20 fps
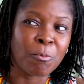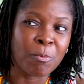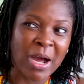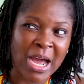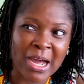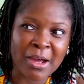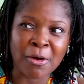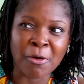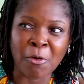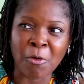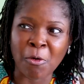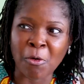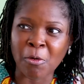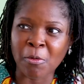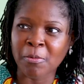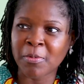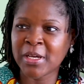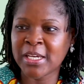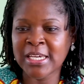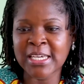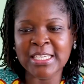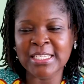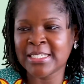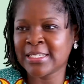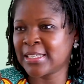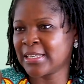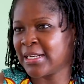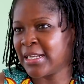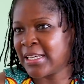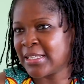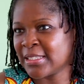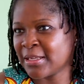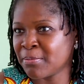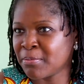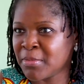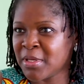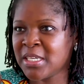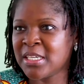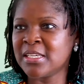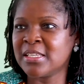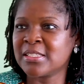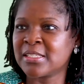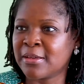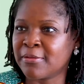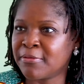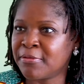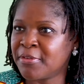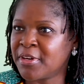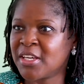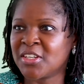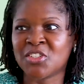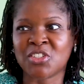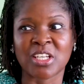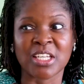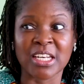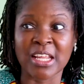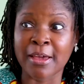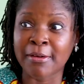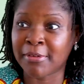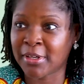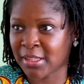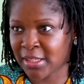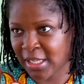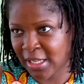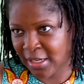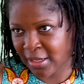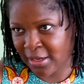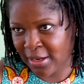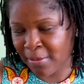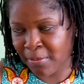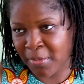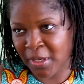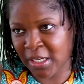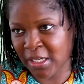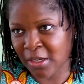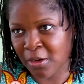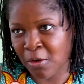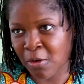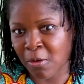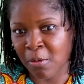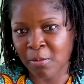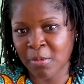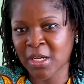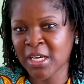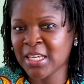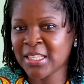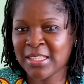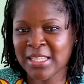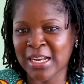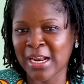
Back home, he selected meat and fish and everything mm-hmm. to bring it home.